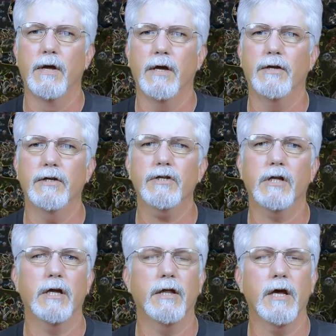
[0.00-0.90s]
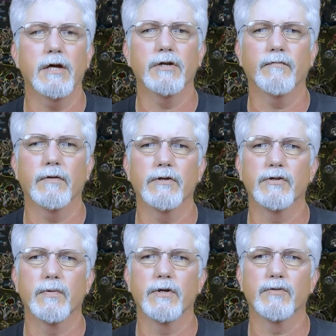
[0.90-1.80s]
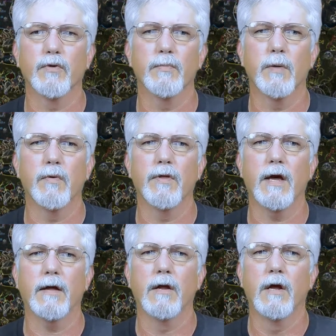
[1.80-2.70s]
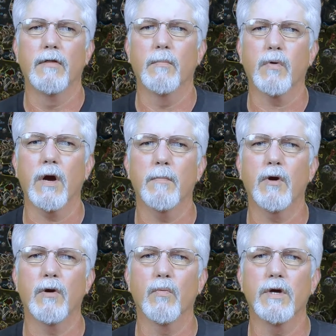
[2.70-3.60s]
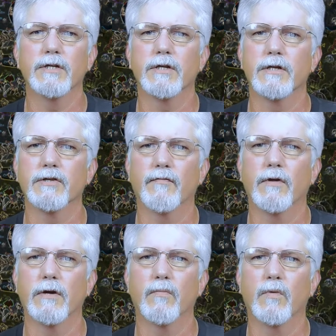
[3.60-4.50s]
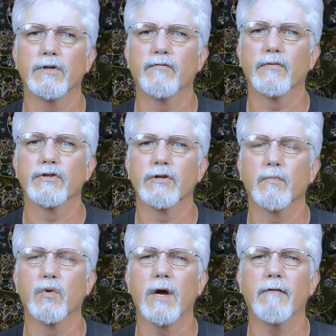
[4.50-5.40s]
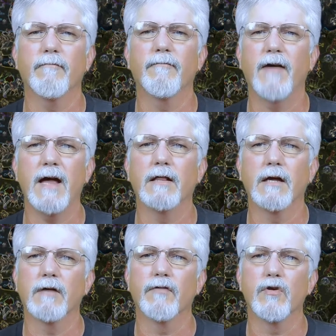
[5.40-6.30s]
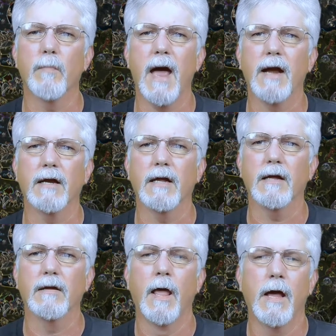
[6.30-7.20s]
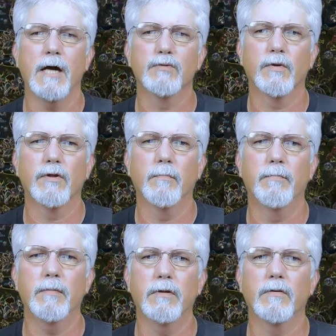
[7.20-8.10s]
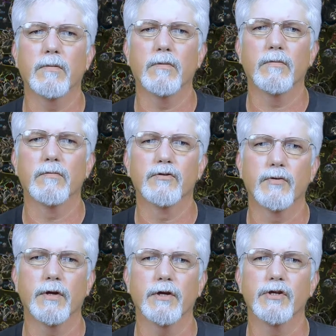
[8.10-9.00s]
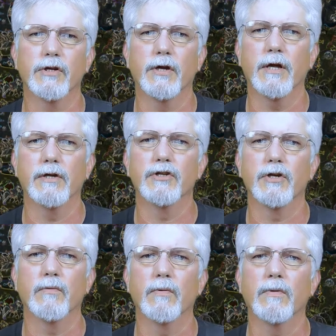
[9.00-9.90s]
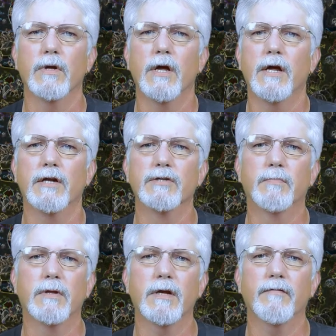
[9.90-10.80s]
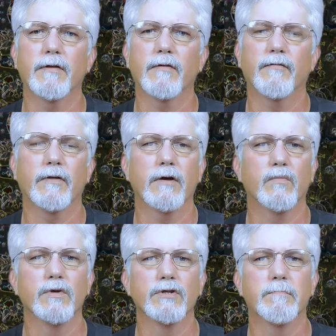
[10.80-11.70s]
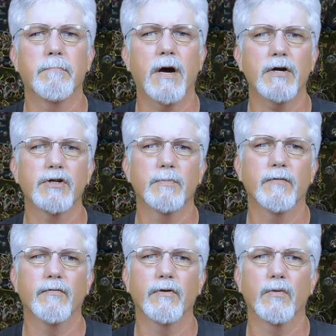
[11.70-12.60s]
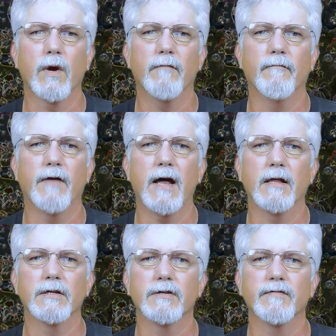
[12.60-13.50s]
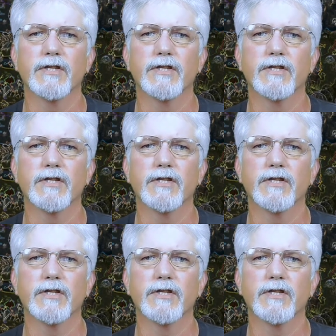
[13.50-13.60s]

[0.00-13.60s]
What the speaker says: Additionally, the ancient flood stories remember that the primary reason this flood was for some great failing of humanity. As with the biblical tradition in general, it is believed that the flood was punishment for the great violence of